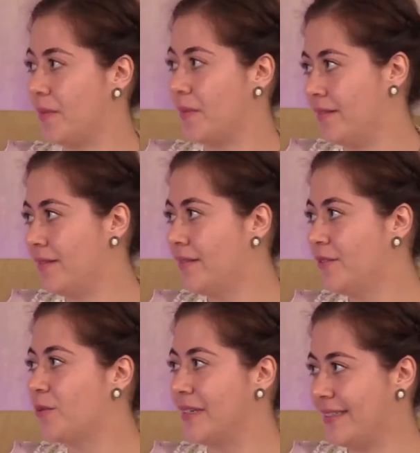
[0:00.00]
and open
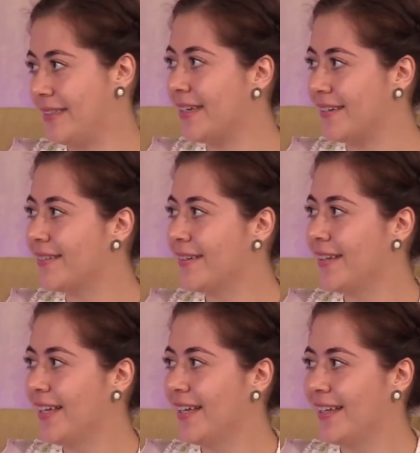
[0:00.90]
to yeah. see.
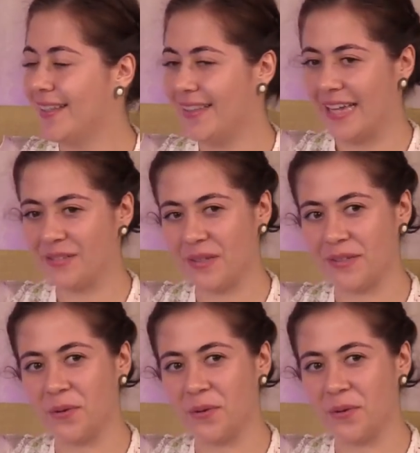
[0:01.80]
yeah and that's what the